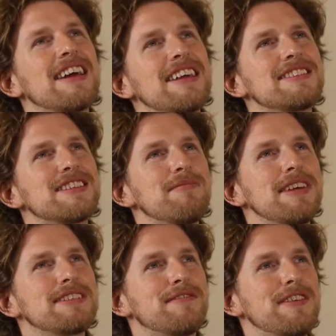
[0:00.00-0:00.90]
In some
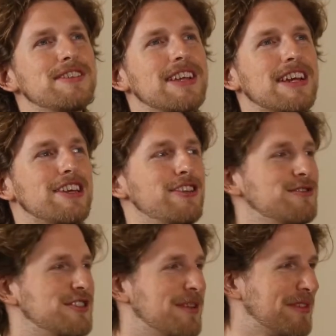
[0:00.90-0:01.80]
ways, it feels like a
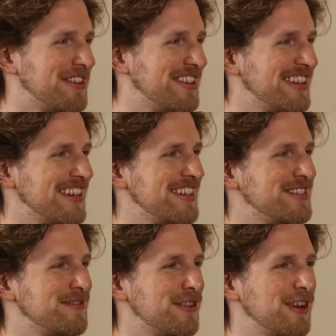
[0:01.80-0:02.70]
huge number,
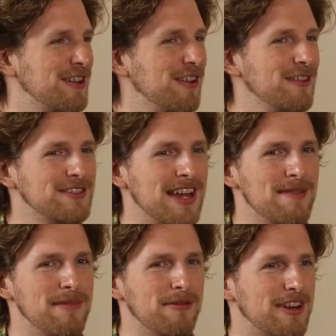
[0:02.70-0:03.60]
because for a long
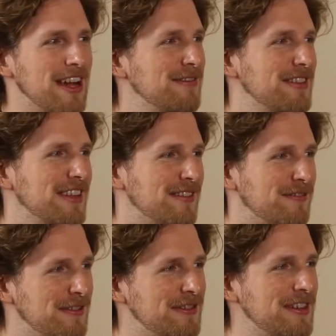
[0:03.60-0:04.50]
time, we were kind of in the
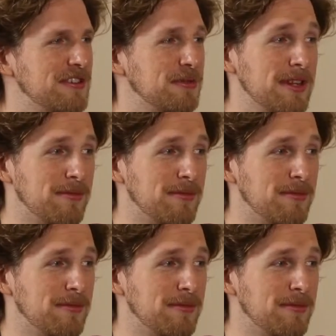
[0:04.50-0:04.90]
15, 20